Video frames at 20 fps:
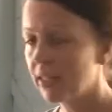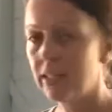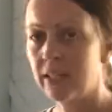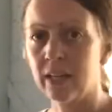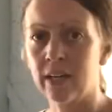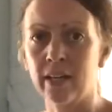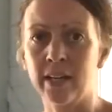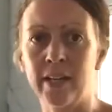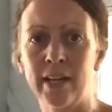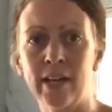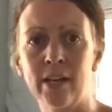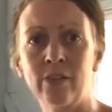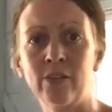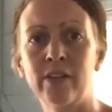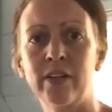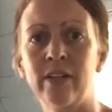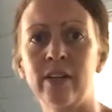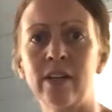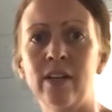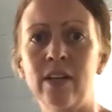it now
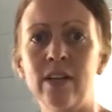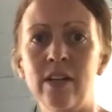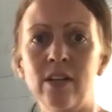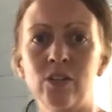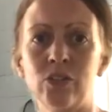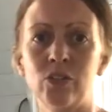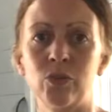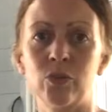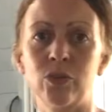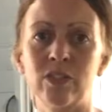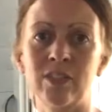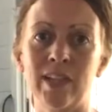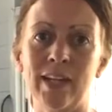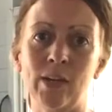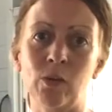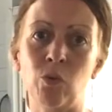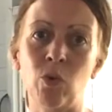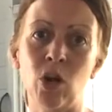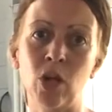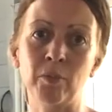in stores
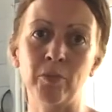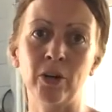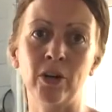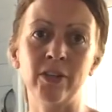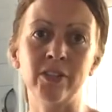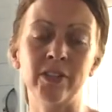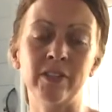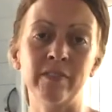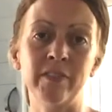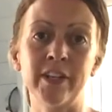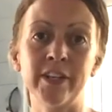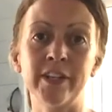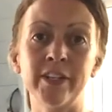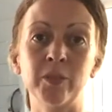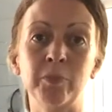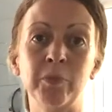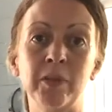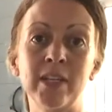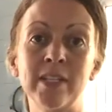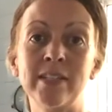like Walmart's and
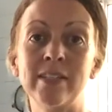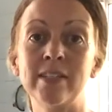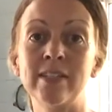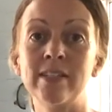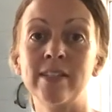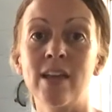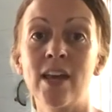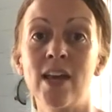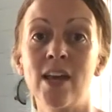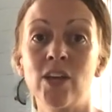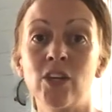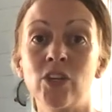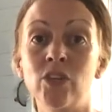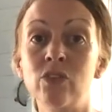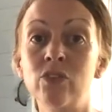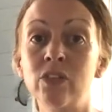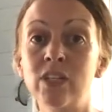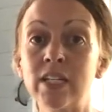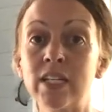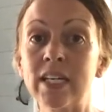various places,
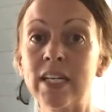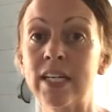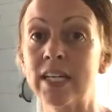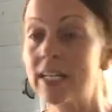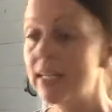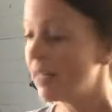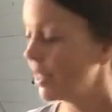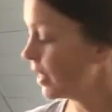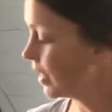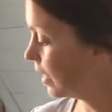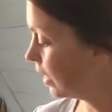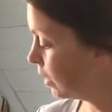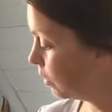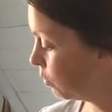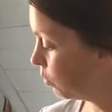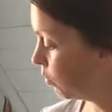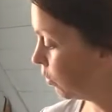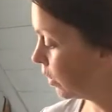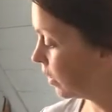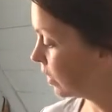you can get it
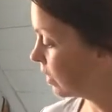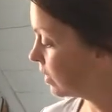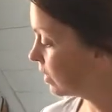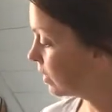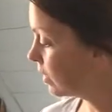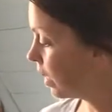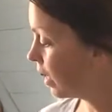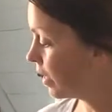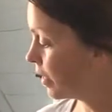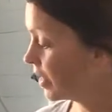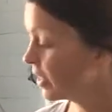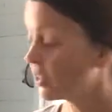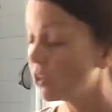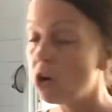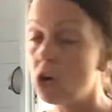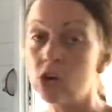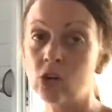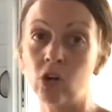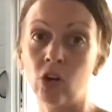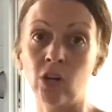in what is, it's
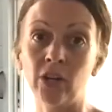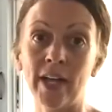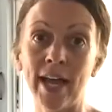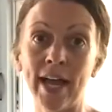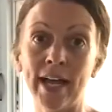all called